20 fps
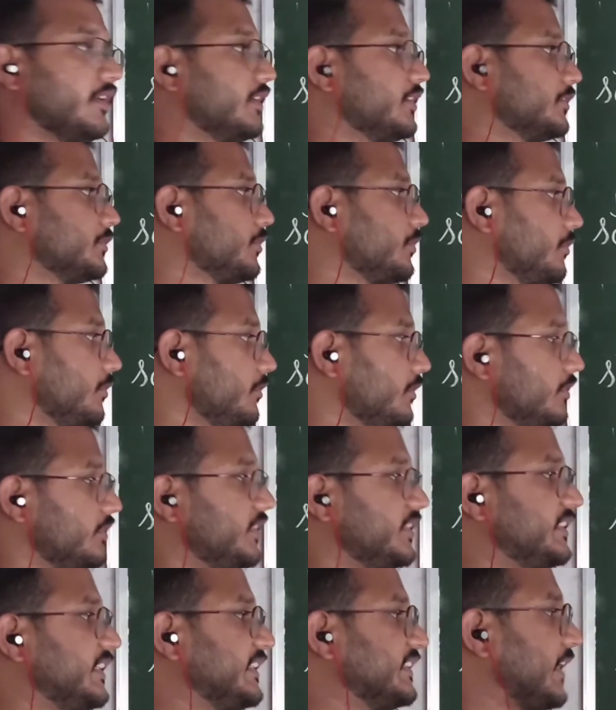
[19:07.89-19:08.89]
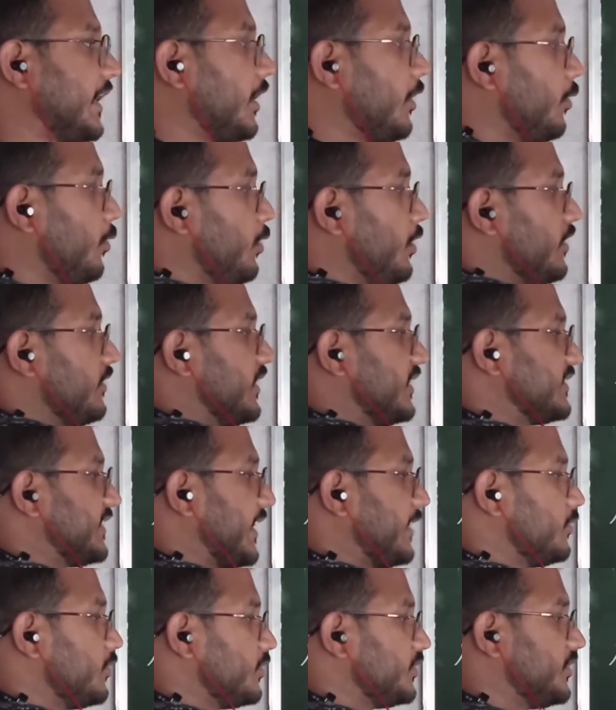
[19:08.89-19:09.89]
So this is how the
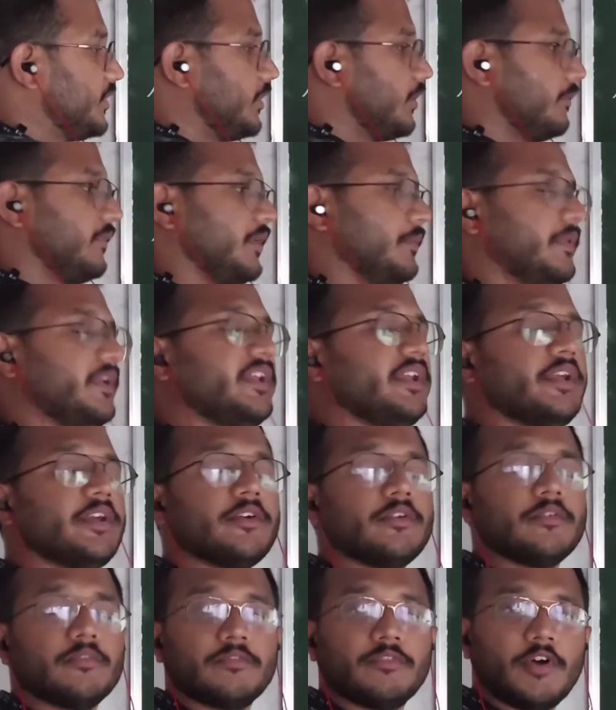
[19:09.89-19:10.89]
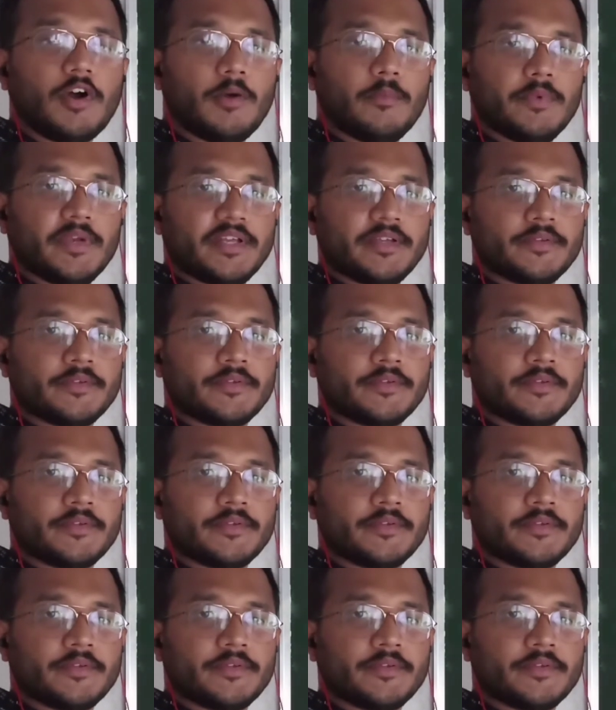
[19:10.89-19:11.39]
schizoscoelom will be formed.